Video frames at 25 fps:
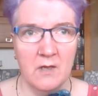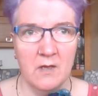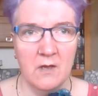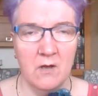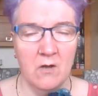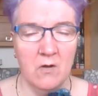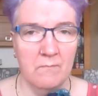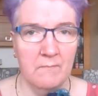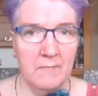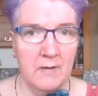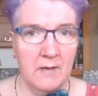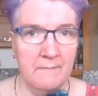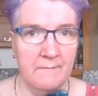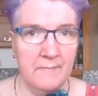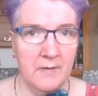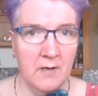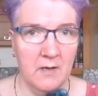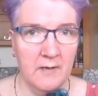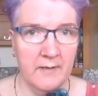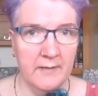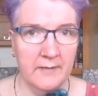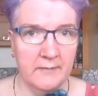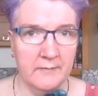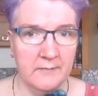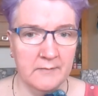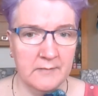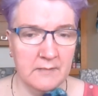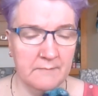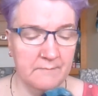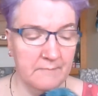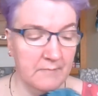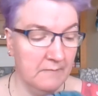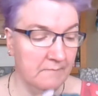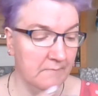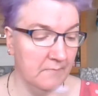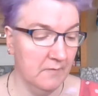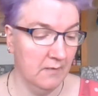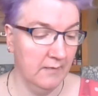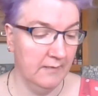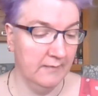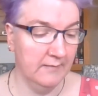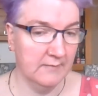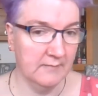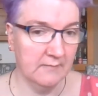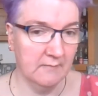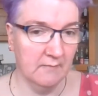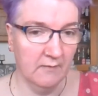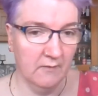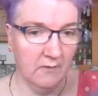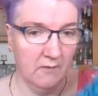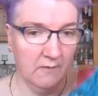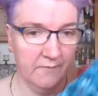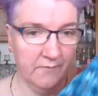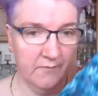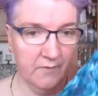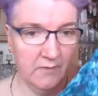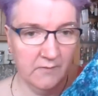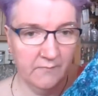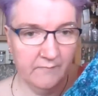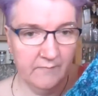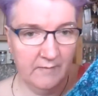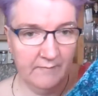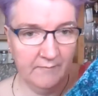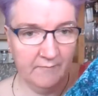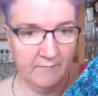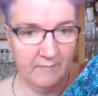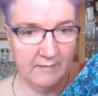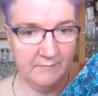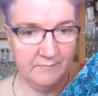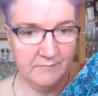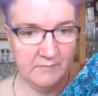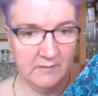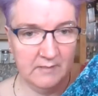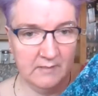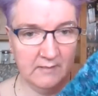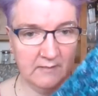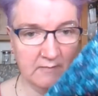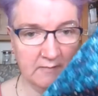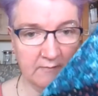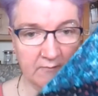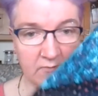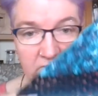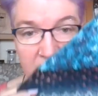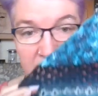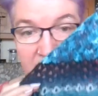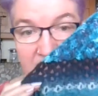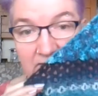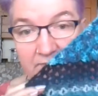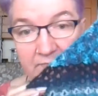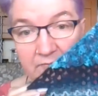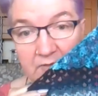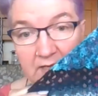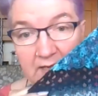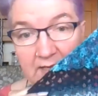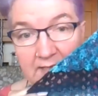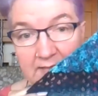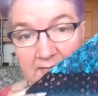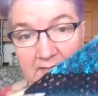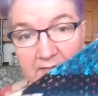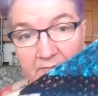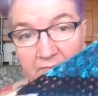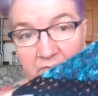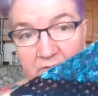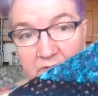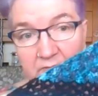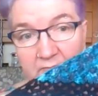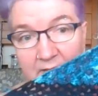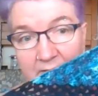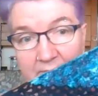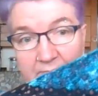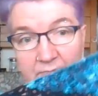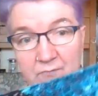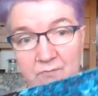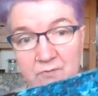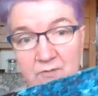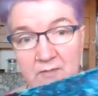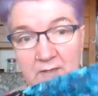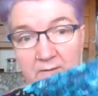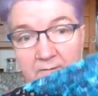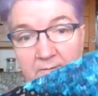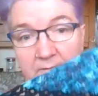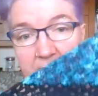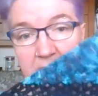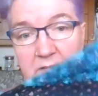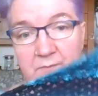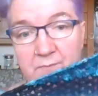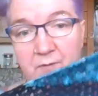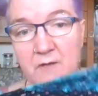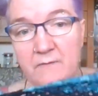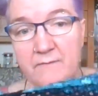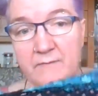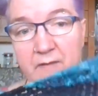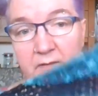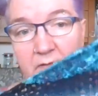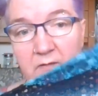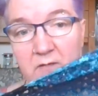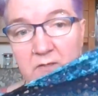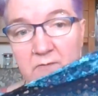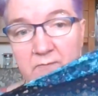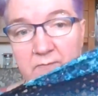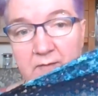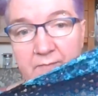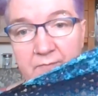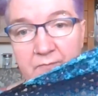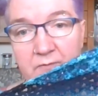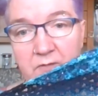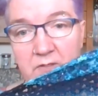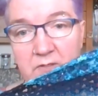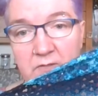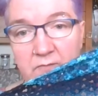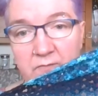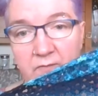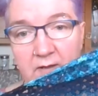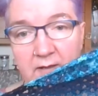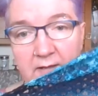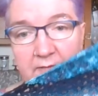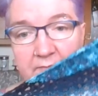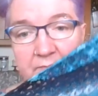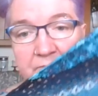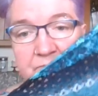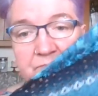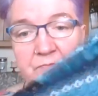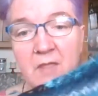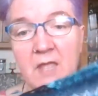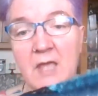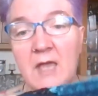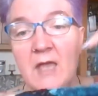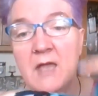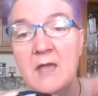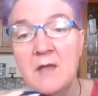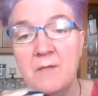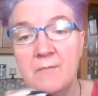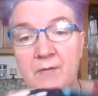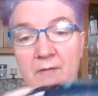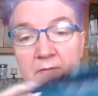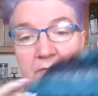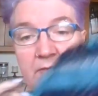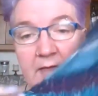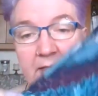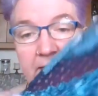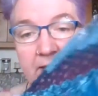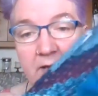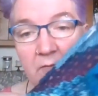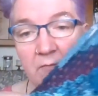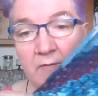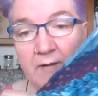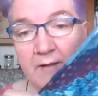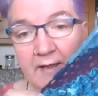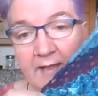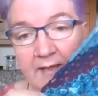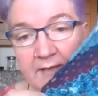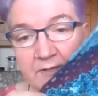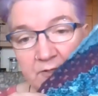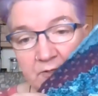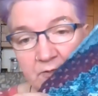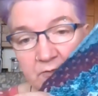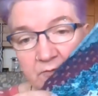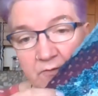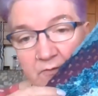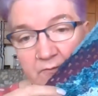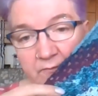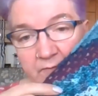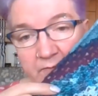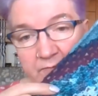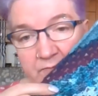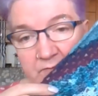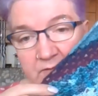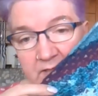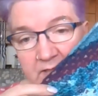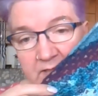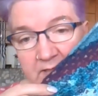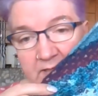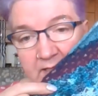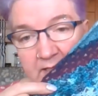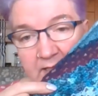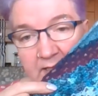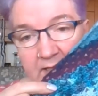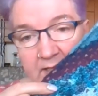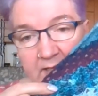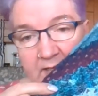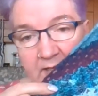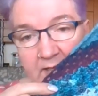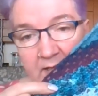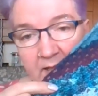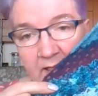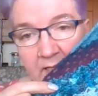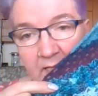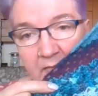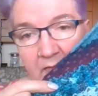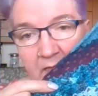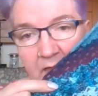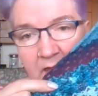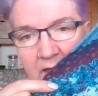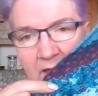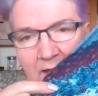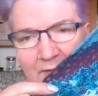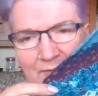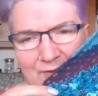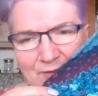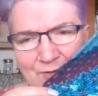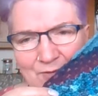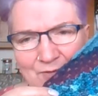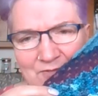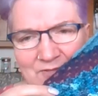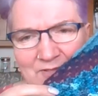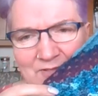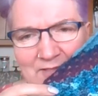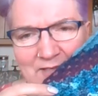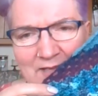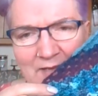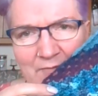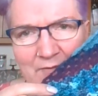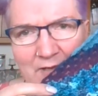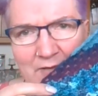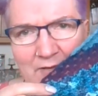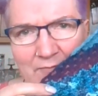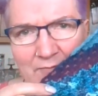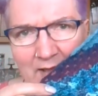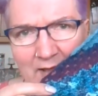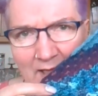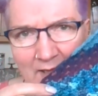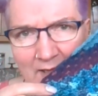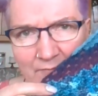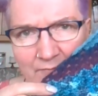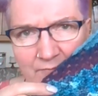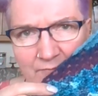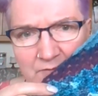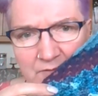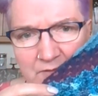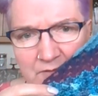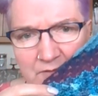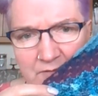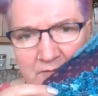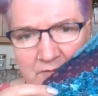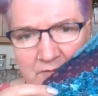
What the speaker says: in my mind. So I've got 35 grams here, so I've got I had 70 grams altogether. That's perfect, 35 and 35. But then I went ahead and used the 15 here, and then of course I didn't have enough left,